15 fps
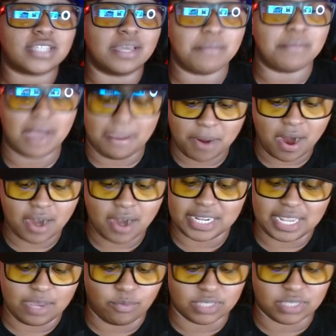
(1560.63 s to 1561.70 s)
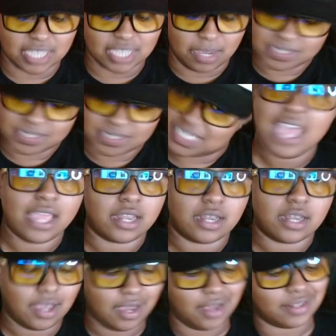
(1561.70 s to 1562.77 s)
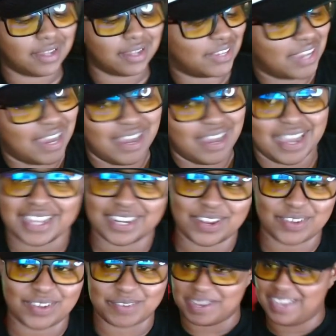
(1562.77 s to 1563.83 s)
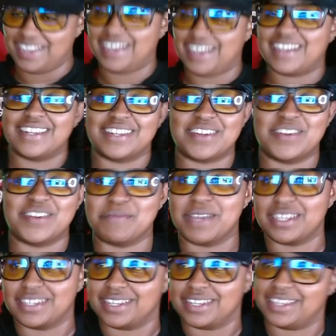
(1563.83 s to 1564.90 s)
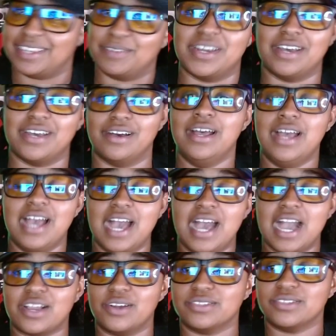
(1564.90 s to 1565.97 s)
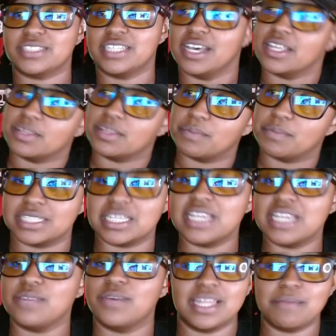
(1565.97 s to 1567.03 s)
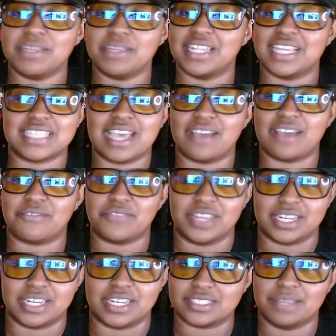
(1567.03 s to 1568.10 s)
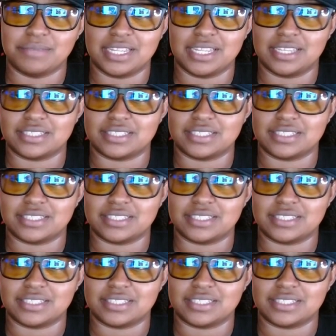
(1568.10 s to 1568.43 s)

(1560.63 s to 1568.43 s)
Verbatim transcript: my party and was upset. Hold on, y'all. I gotta go to my DM. Well, I can go to the other page. Anyway, let me let Ty finish. I'll move like